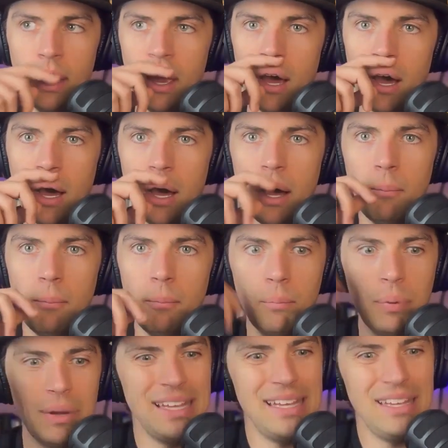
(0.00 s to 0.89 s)

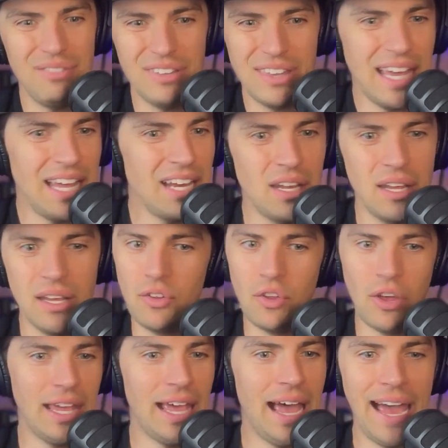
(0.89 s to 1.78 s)
But even then,
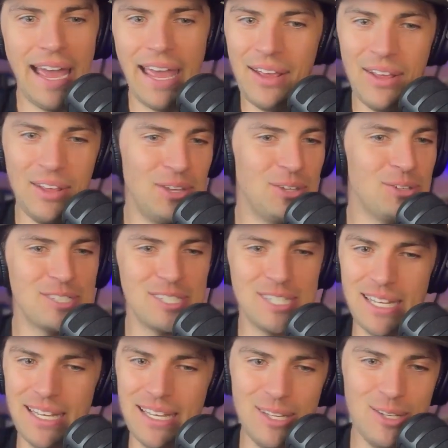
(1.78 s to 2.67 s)
you
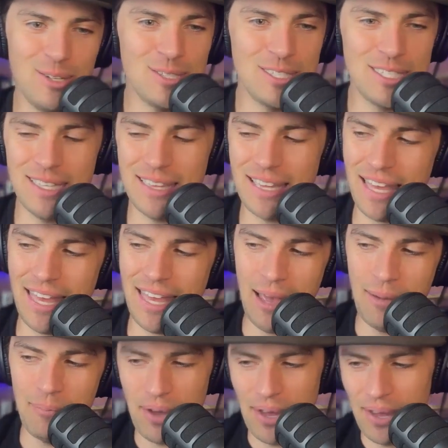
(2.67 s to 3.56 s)
see the
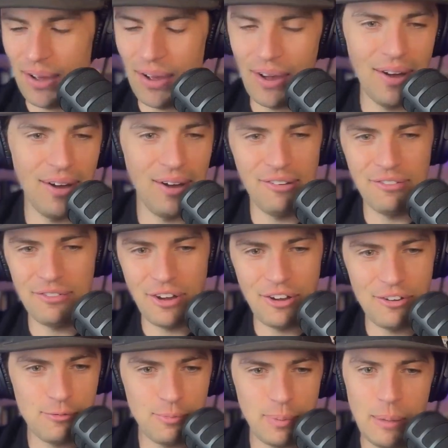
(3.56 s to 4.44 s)
gambit
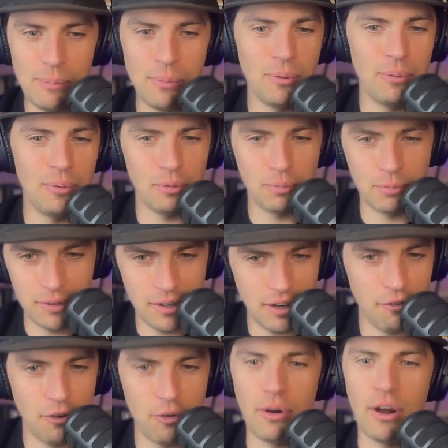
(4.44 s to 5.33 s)
of people with
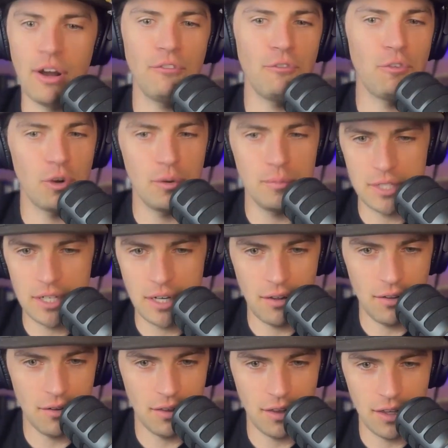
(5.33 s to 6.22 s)
different running forms and
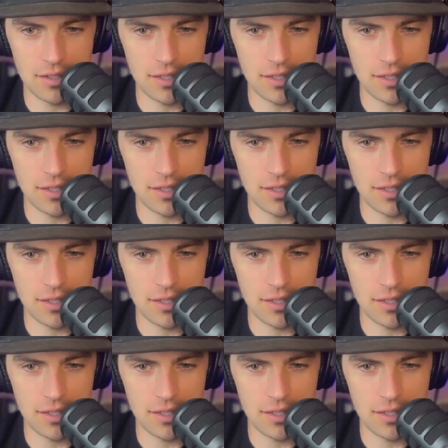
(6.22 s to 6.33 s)
other things